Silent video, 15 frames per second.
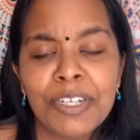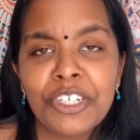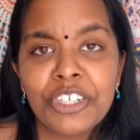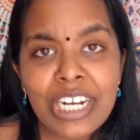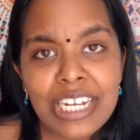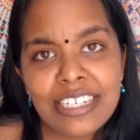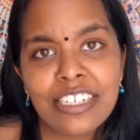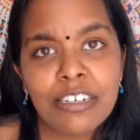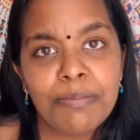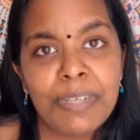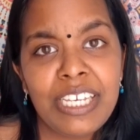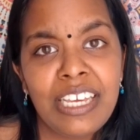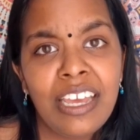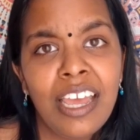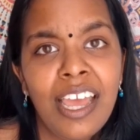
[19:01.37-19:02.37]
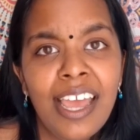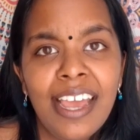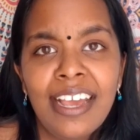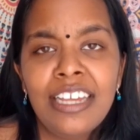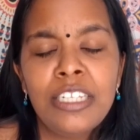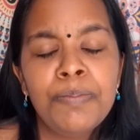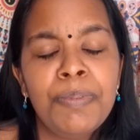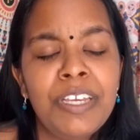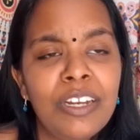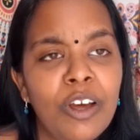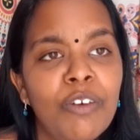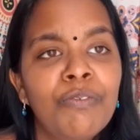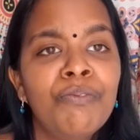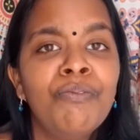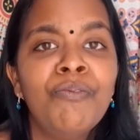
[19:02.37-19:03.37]
but trust me, it's been a
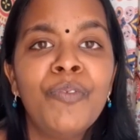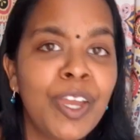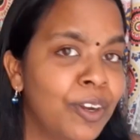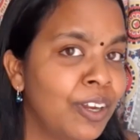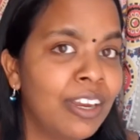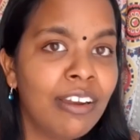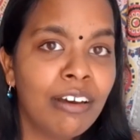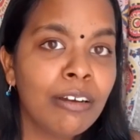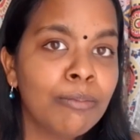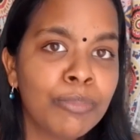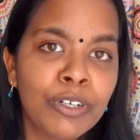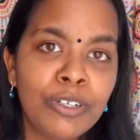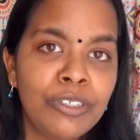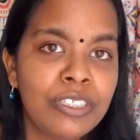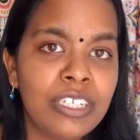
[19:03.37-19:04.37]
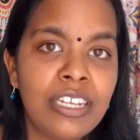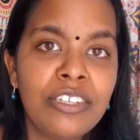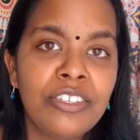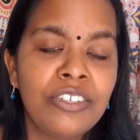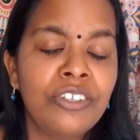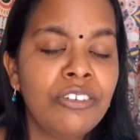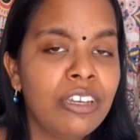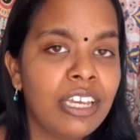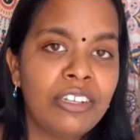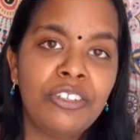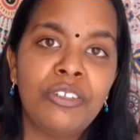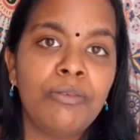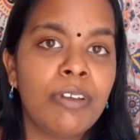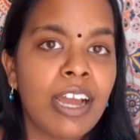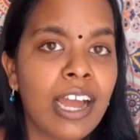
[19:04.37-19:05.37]
very long process to get
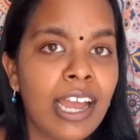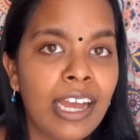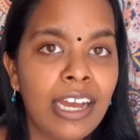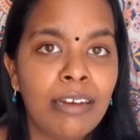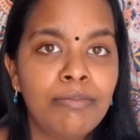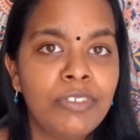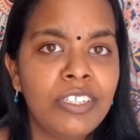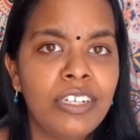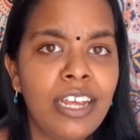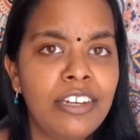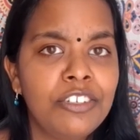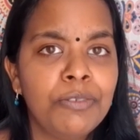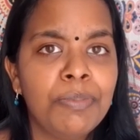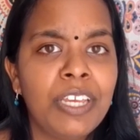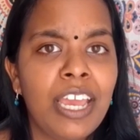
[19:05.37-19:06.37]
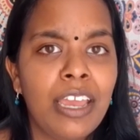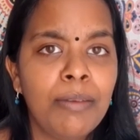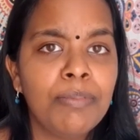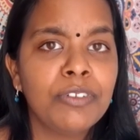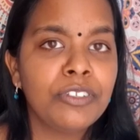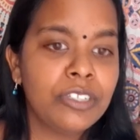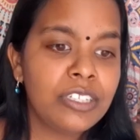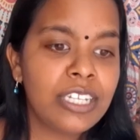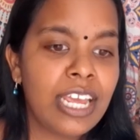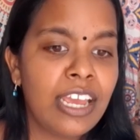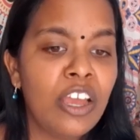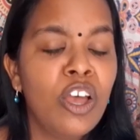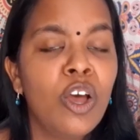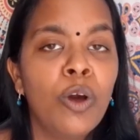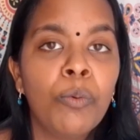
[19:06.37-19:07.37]
to where I am today, to be able to
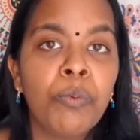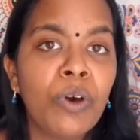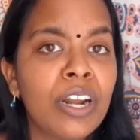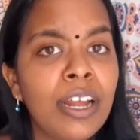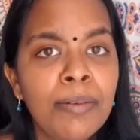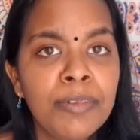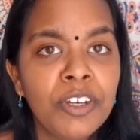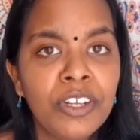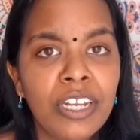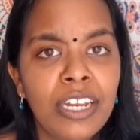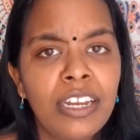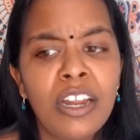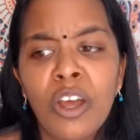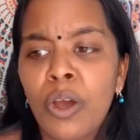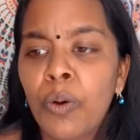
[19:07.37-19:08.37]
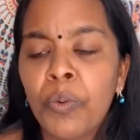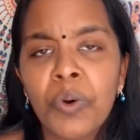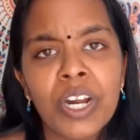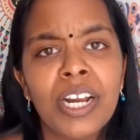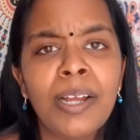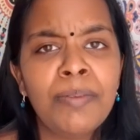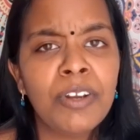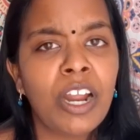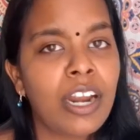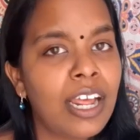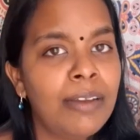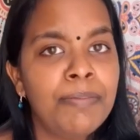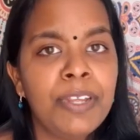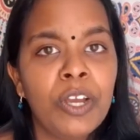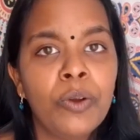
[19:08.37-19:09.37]
say what I'm good in, what I'm not,
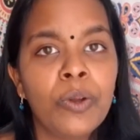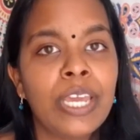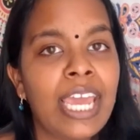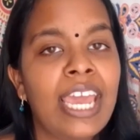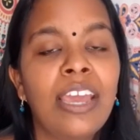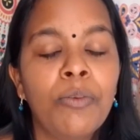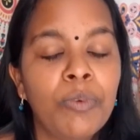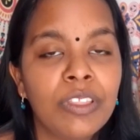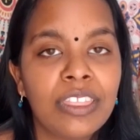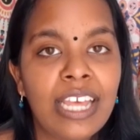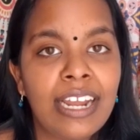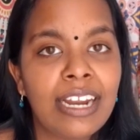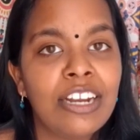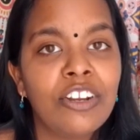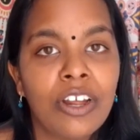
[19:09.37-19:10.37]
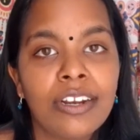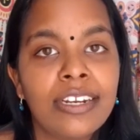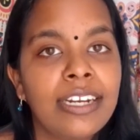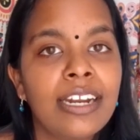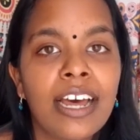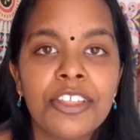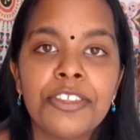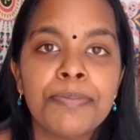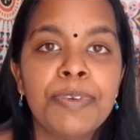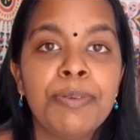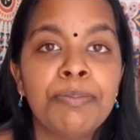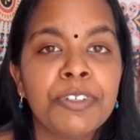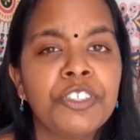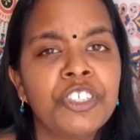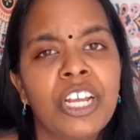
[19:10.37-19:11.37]
and be okay with that and not let other
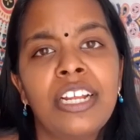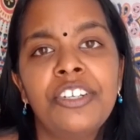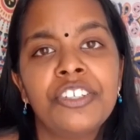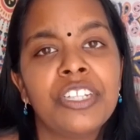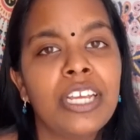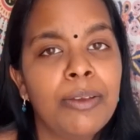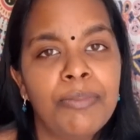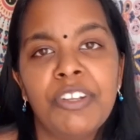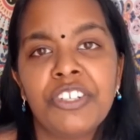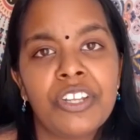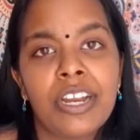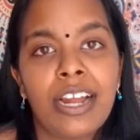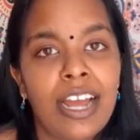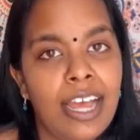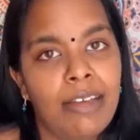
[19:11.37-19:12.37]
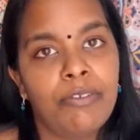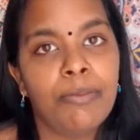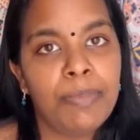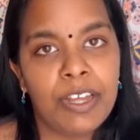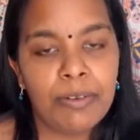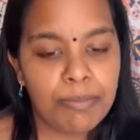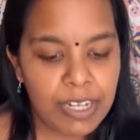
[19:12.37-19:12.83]
people change the image that I have about